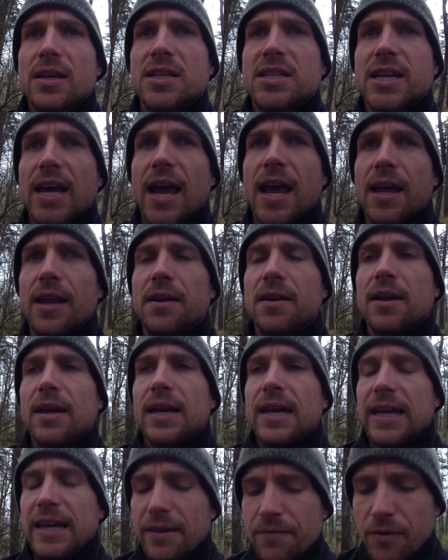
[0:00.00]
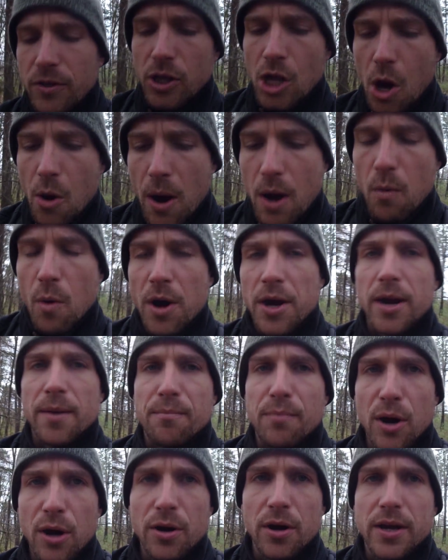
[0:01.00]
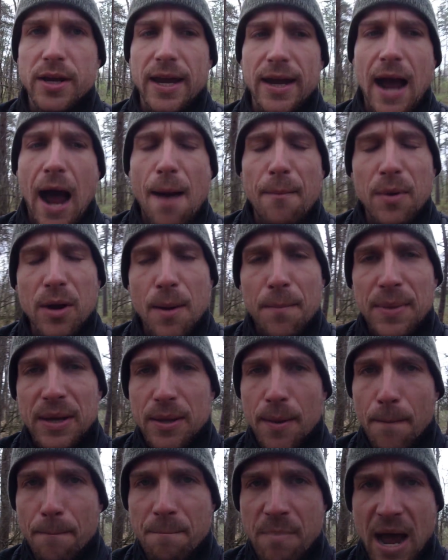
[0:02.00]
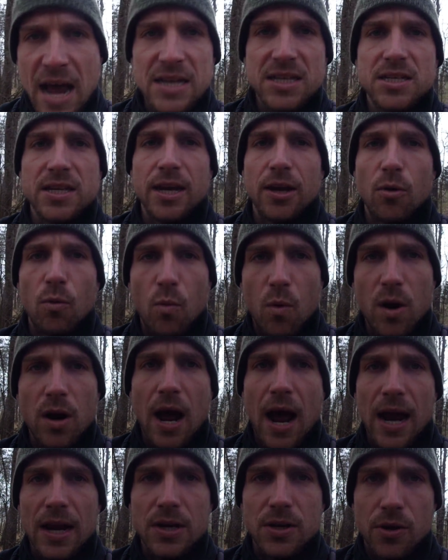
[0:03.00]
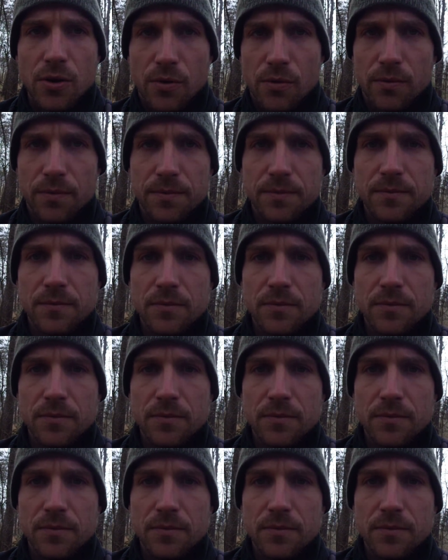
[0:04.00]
said, even though I work at Burger King, I'm going to be the best at what I do